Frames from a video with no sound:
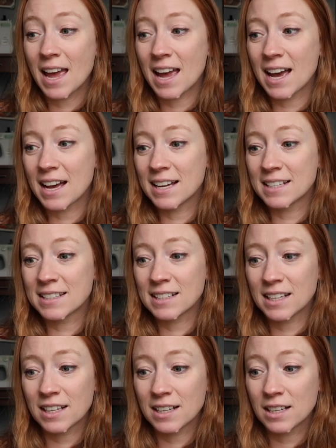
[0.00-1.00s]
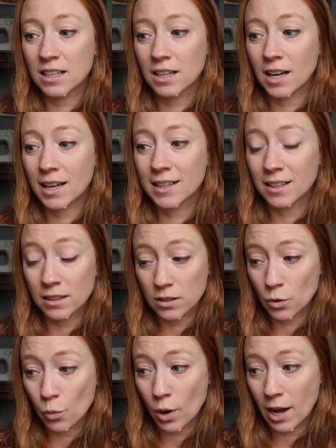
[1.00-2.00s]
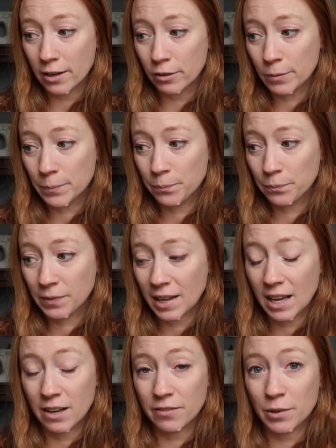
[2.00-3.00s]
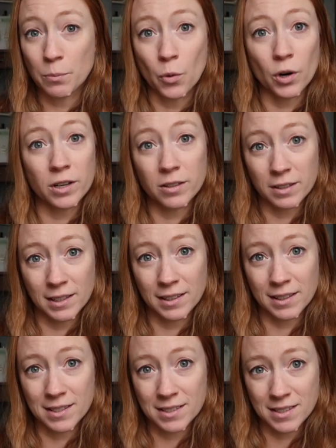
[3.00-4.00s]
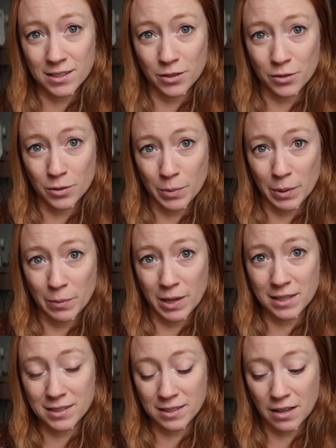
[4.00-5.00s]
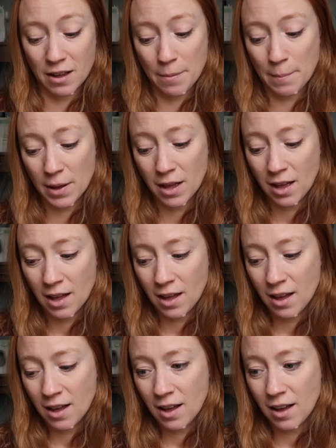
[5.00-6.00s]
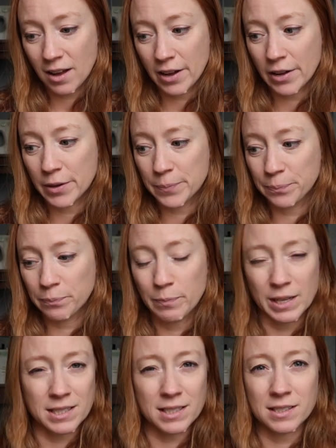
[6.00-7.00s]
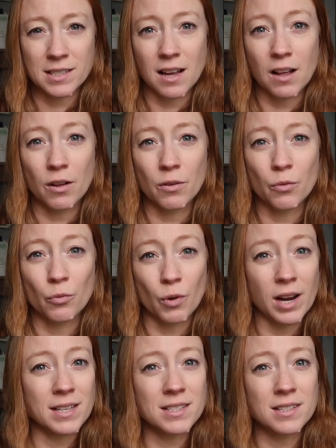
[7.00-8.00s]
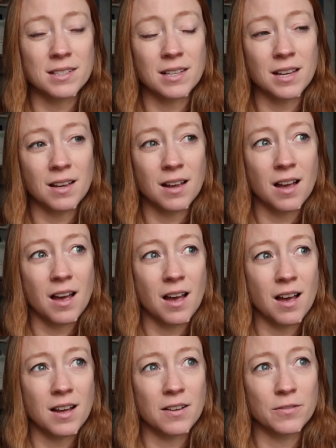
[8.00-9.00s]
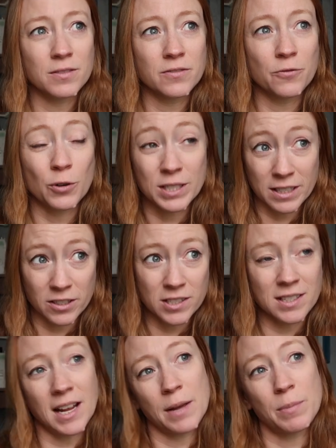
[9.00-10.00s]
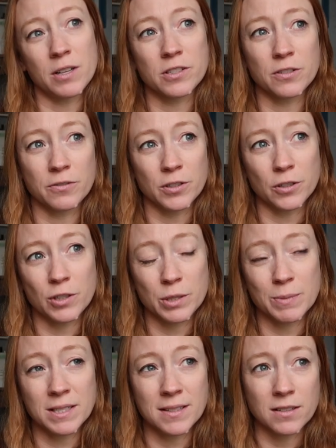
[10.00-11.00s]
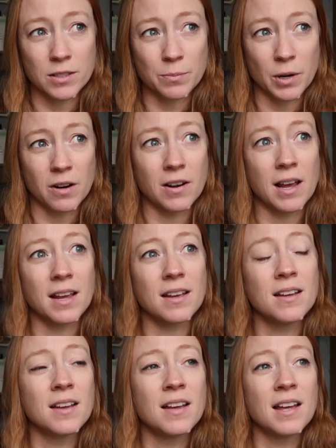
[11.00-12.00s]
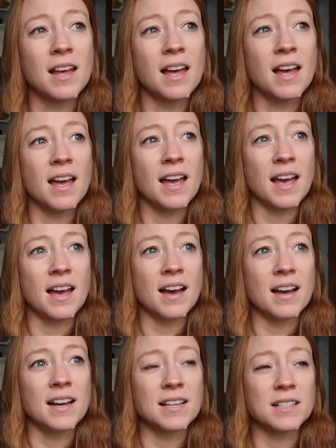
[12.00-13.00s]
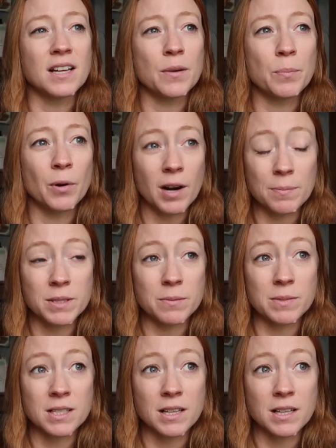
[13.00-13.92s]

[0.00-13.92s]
And in a little while, I have more cooking things to do. I'm gonna make some um, Mexican style rice for dinner tonight, but also for Christmas dinner tomorrow night, and prep some